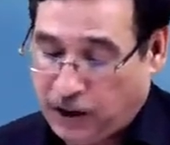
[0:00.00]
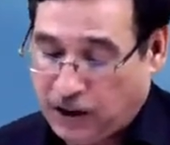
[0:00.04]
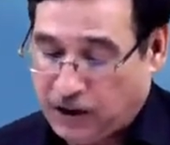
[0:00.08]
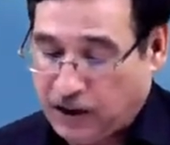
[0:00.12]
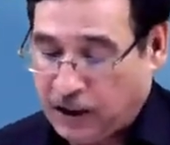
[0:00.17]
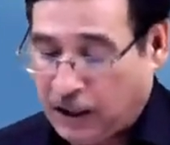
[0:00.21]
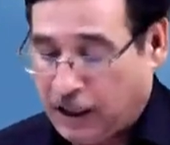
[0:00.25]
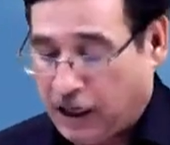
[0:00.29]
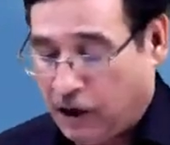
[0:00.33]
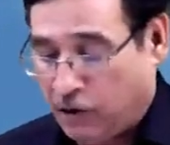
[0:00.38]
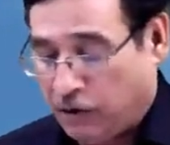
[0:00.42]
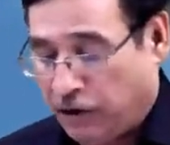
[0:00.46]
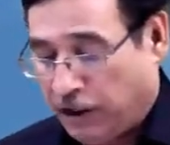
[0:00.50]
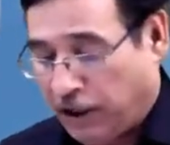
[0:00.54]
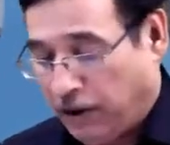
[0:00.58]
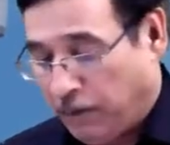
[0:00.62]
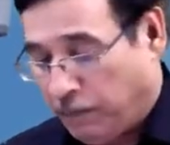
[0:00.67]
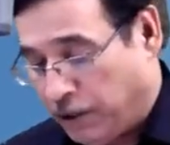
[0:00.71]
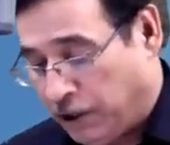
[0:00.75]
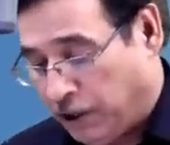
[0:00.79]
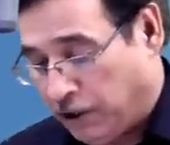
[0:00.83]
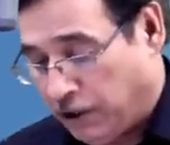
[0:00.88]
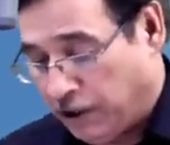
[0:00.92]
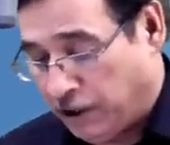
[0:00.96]
accounting
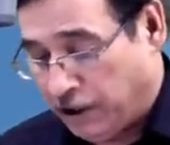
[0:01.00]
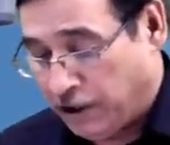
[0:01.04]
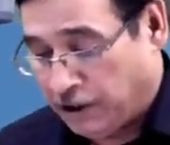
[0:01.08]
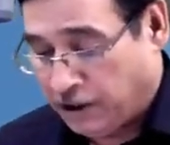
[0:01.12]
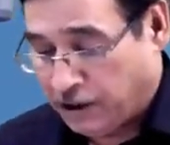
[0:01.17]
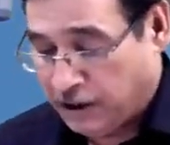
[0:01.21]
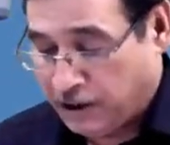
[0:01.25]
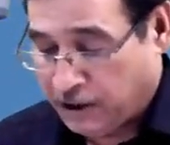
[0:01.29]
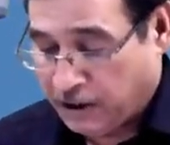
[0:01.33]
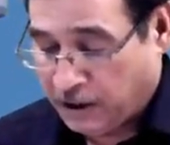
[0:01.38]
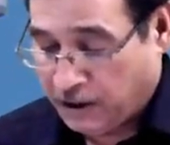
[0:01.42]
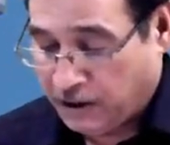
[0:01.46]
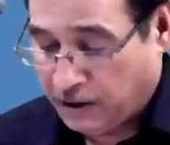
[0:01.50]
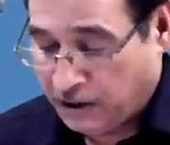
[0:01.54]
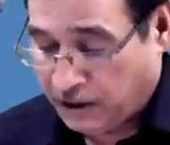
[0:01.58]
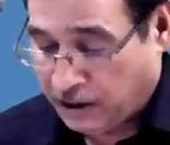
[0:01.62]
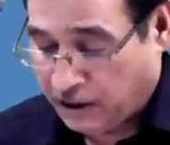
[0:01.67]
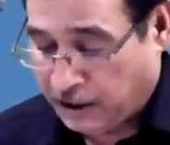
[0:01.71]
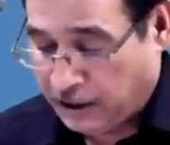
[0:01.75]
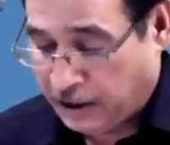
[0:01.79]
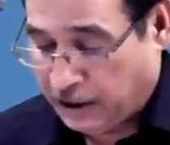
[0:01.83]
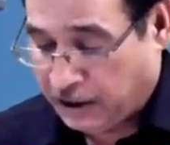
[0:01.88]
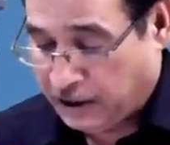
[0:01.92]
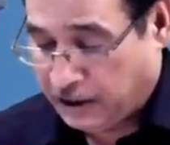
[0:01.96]
period,
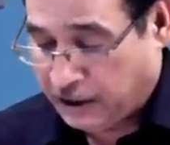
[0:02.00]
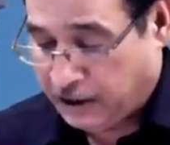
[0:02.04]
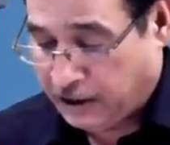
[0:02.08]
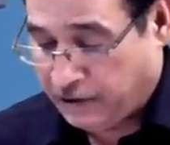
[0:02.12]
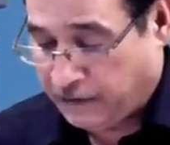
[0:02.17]
correct?